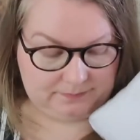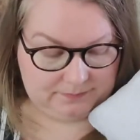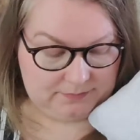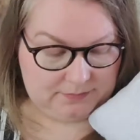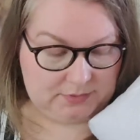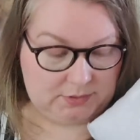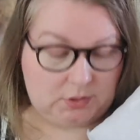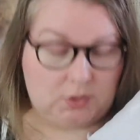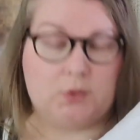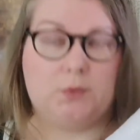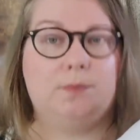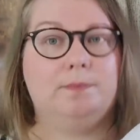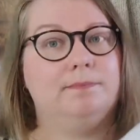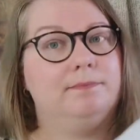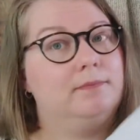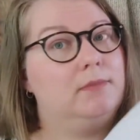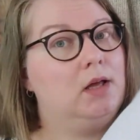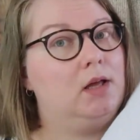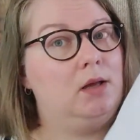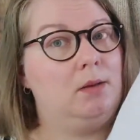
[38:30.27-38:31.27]
So
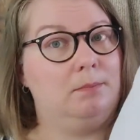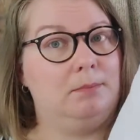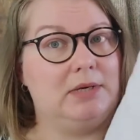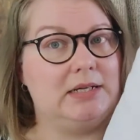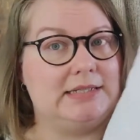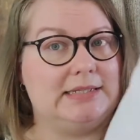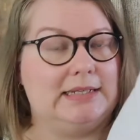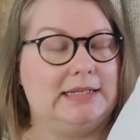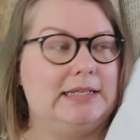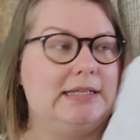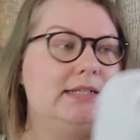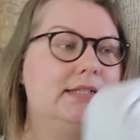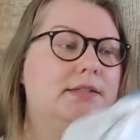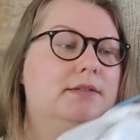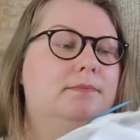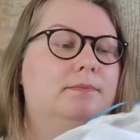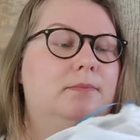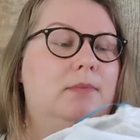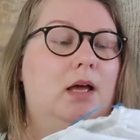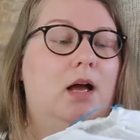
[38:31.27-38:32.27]
my Celeste,
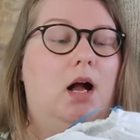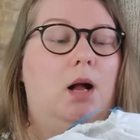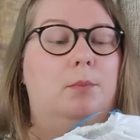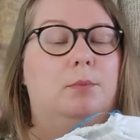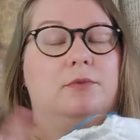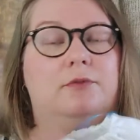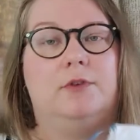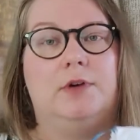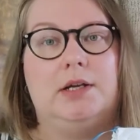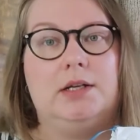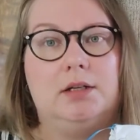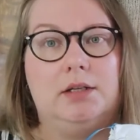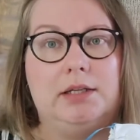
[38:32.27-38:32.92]
I'm finally